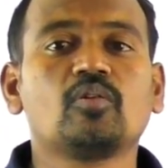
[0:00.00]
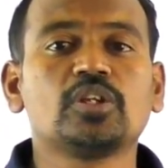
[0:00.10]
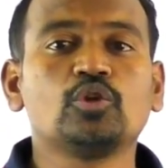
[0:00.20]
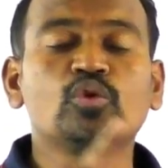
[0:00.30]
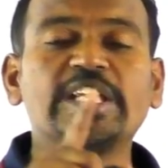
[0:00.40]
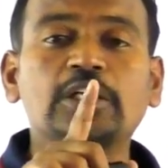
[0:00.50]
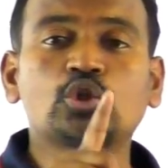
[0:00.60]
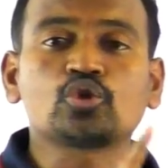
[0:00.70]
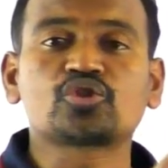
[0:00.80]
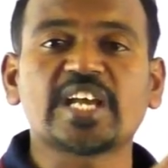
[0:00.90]
you
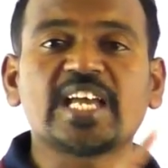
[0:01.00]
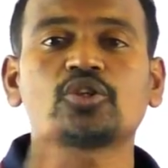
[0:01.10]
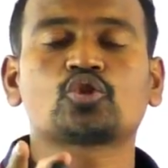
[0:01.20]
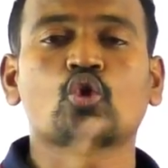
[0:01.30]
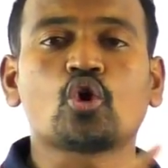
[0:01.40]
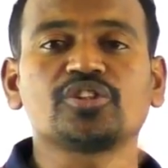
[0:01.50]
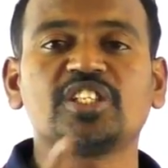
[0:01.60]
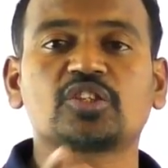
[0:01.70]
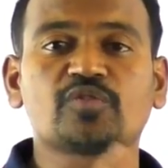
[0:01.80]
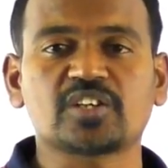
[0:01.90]
need to change those
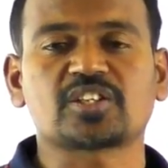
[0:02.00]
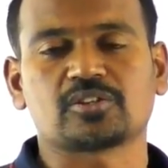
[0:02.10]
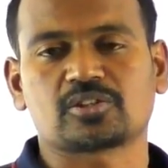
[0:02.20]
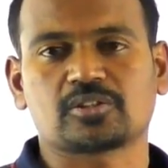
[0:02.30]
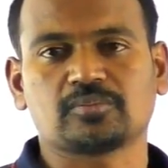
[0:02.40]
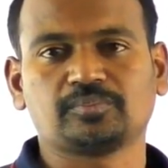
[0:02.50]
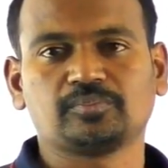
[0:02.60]
equations,